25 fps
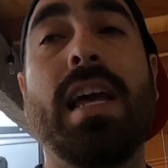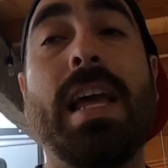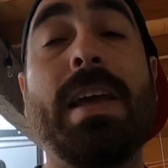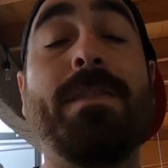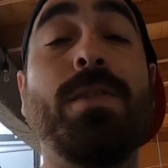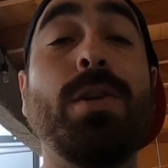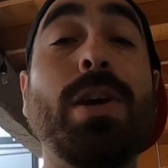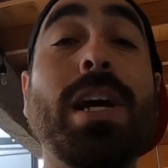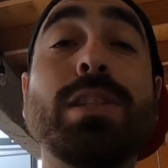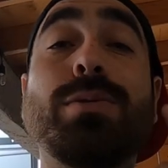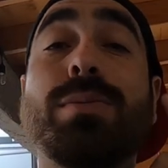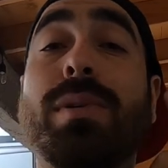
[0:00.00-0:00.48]

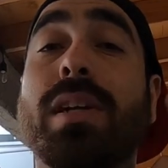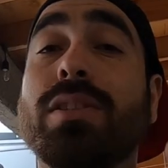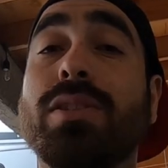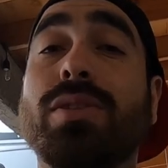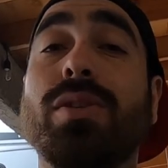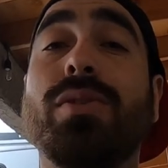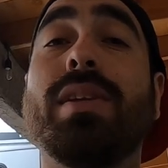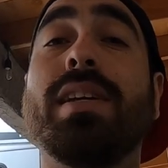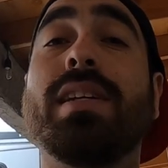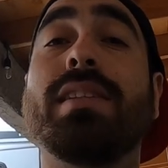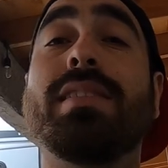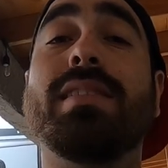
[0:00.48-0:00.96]
If you guys
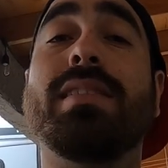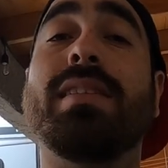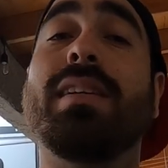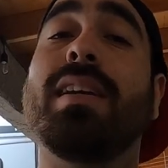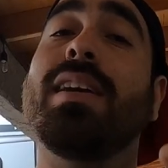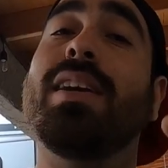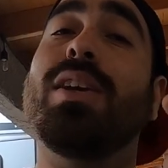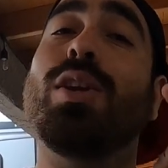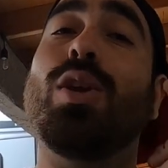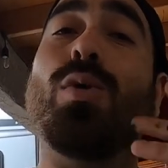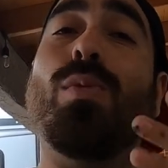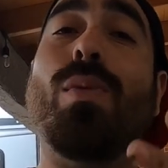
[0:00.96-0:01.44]
wanna do this,
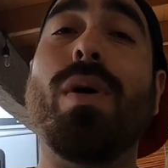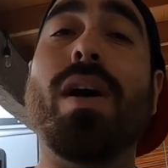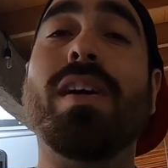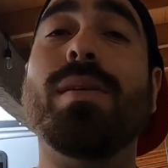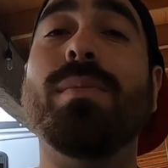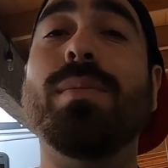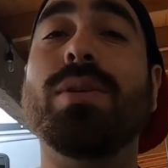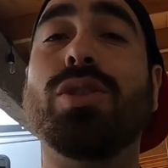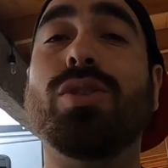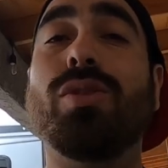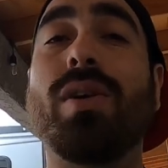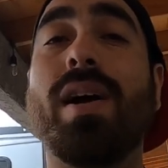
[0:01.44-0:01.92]
you're
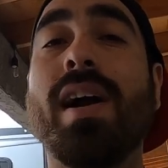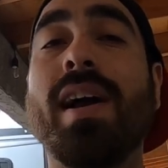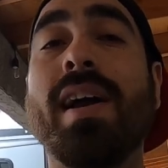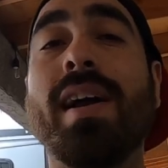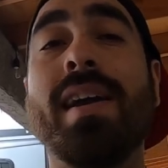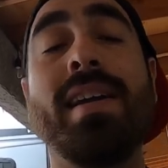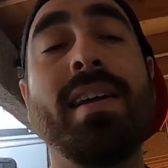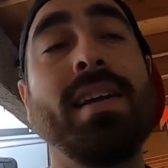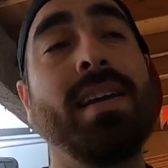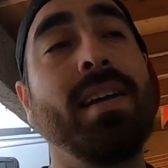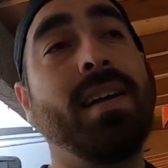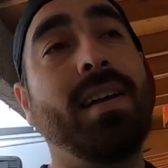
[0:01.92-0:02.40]
welcome to
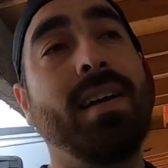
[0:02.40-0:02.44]
try.